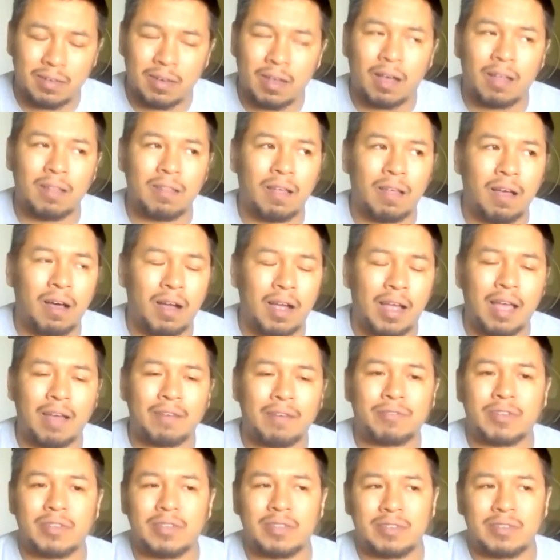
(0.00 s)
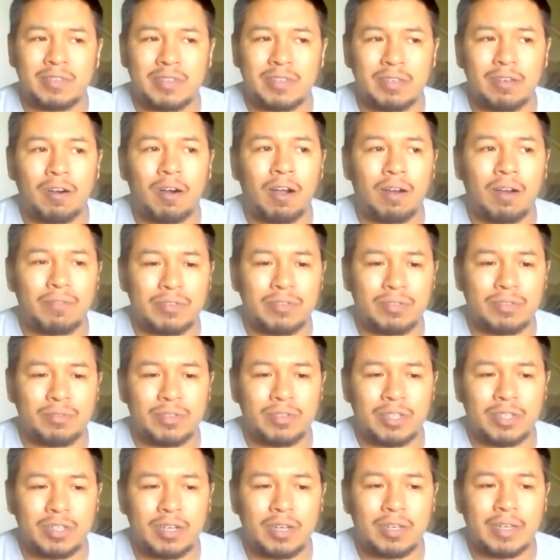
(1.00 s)
not long after the seal
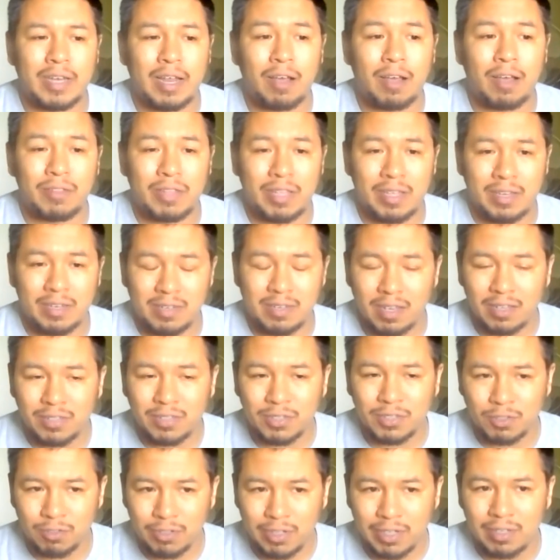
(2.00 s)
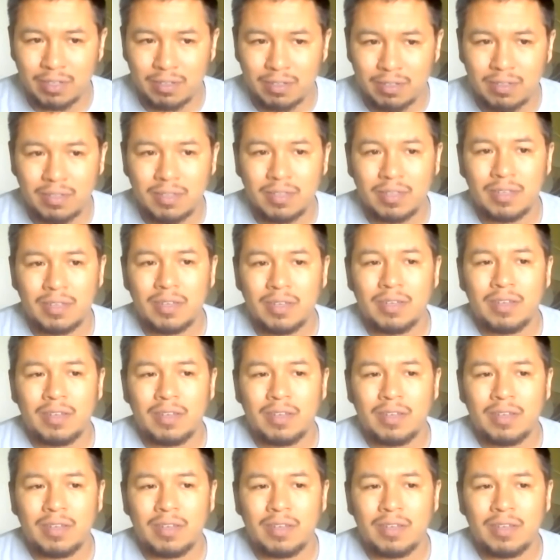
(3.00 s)
harvest was shut down, the industrial